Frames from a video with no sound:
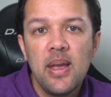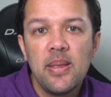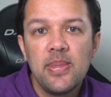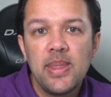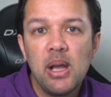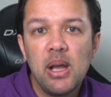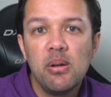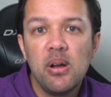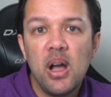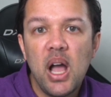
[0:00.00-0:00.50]

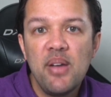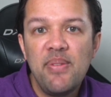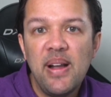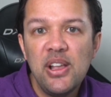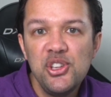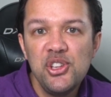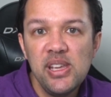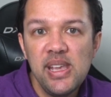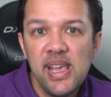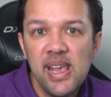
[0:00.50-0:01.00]
Now, I've
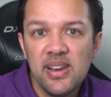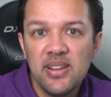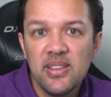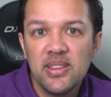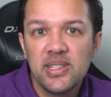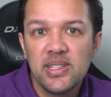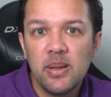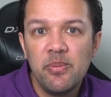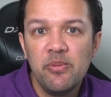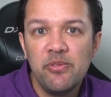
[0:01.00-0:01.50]
actually hidden
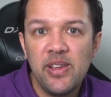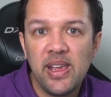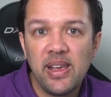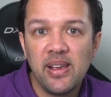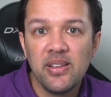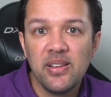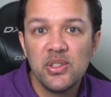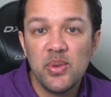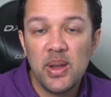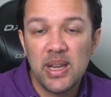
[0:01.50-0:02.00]
some
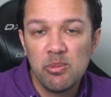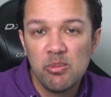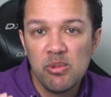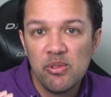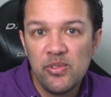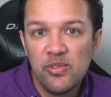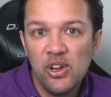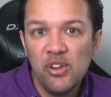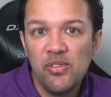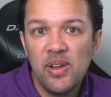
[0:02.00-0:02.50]
things so I can
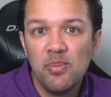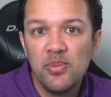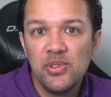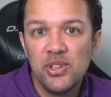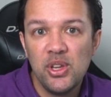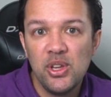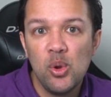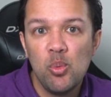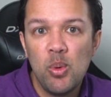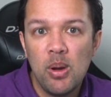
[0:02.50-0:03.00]
reveal them
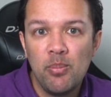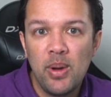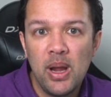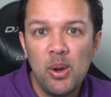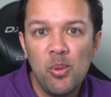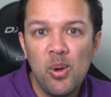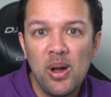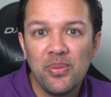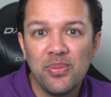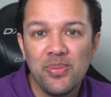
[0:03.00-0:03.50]
to you one by
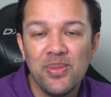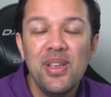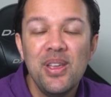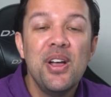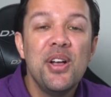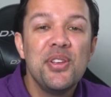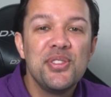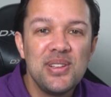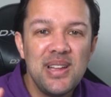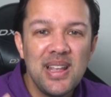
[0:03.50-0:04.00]
one,
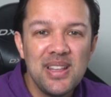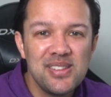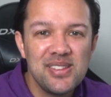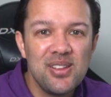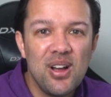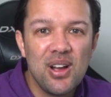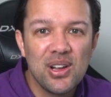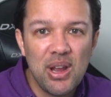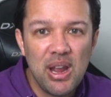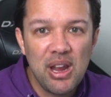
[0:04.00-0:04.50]
so let's
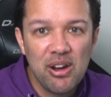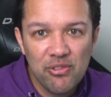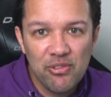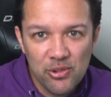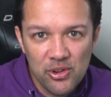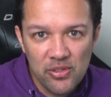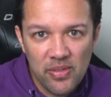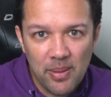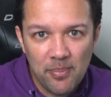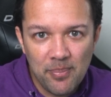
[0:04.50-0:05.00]
start going
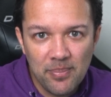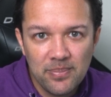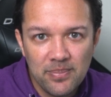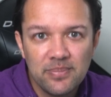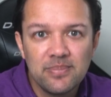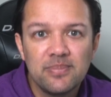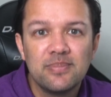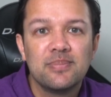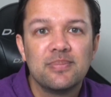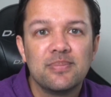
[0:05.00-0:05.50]
through them.
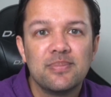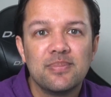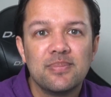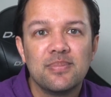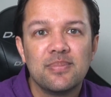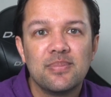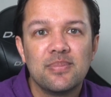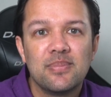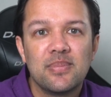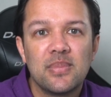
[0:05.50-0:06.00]

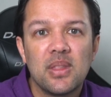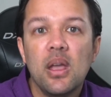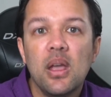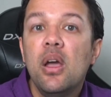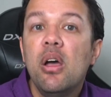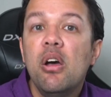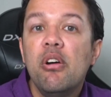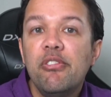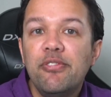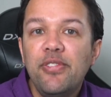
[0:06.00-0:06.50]

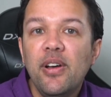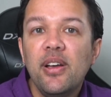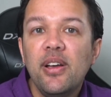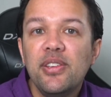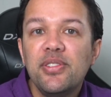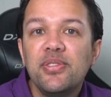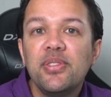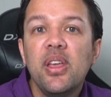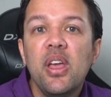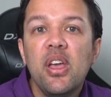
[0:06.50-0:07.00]

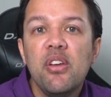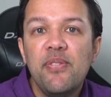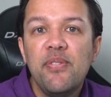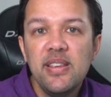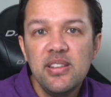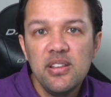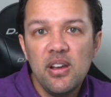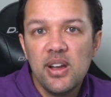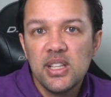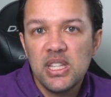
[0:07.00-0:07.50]
First,
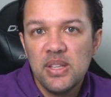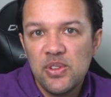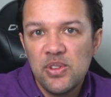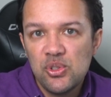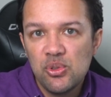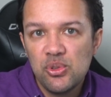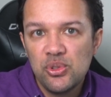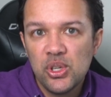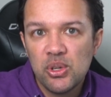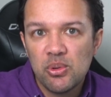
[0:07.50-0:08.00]
this
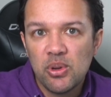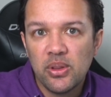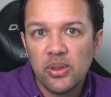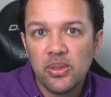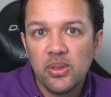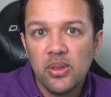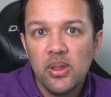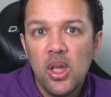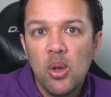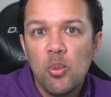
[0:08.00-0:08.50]
artificial
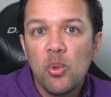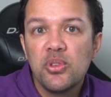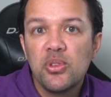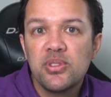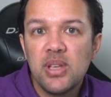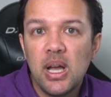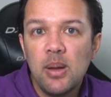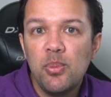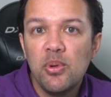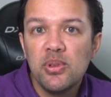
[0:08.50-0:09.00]
neuron will
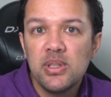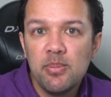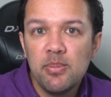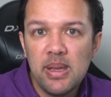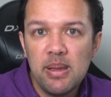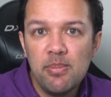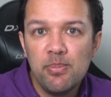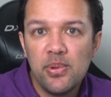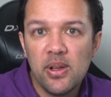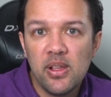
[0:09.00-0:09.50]
sample some
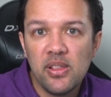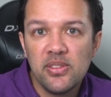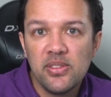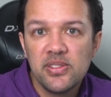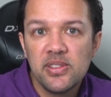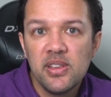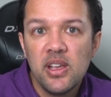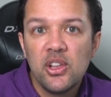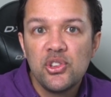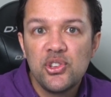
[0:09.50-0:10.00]

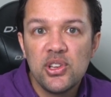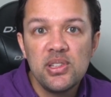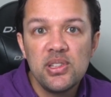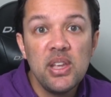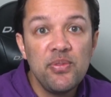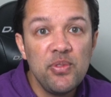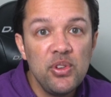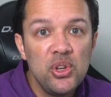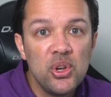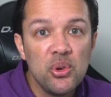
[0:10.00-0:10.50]
inputs, just
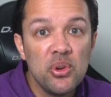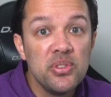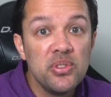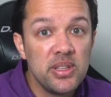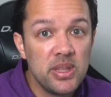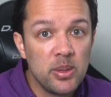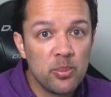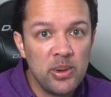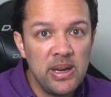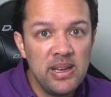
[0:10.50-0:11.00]
like the neurons in
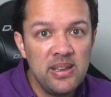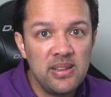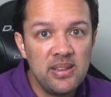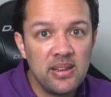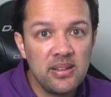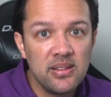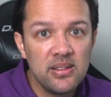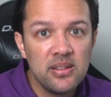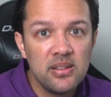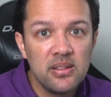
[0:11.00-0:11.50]
the brain
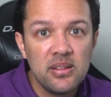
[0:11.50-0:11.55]
did.